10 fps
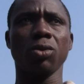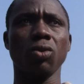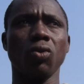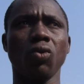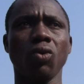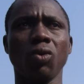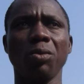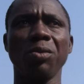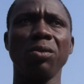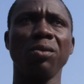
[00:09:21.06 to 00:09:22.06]
So
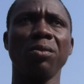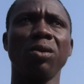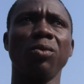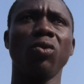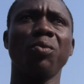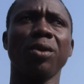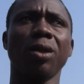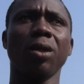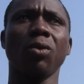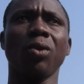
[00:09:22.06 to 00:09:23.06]
me young
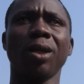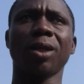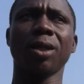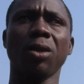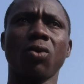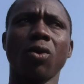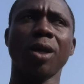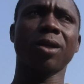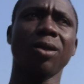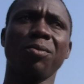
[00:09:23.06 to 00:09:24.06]
people that wouldn't send the
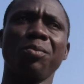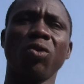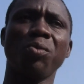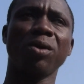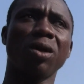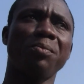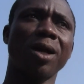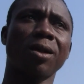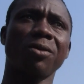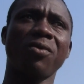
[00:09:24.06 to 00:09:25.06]
scholarship. Me can
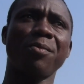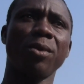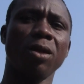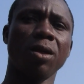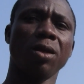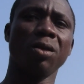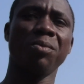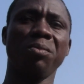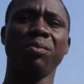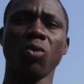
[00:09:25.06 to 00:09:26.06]
pass the family that he
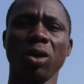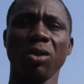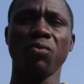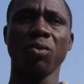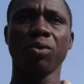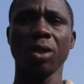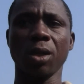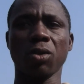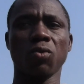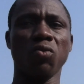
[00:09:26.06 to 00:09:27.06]
big money for put on
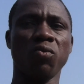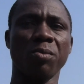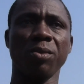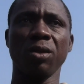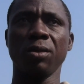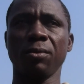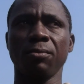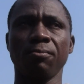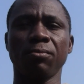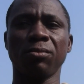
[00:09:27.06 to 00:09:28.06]
a school for me.
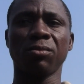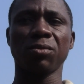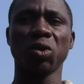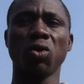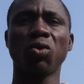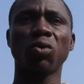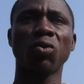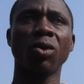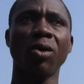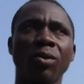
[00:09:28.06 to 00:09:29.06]
Go to
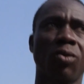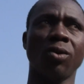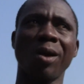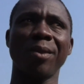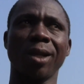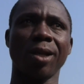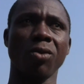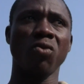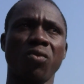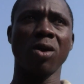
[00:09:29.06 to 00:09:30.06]
all of the care
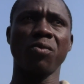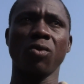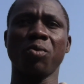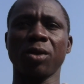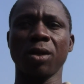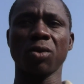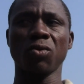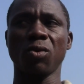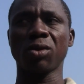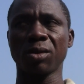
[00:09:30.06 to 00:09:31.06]
go for go put on a
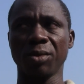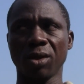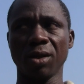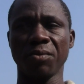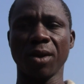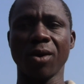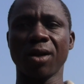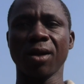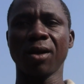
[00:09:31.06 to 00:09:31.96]
school to be developed now.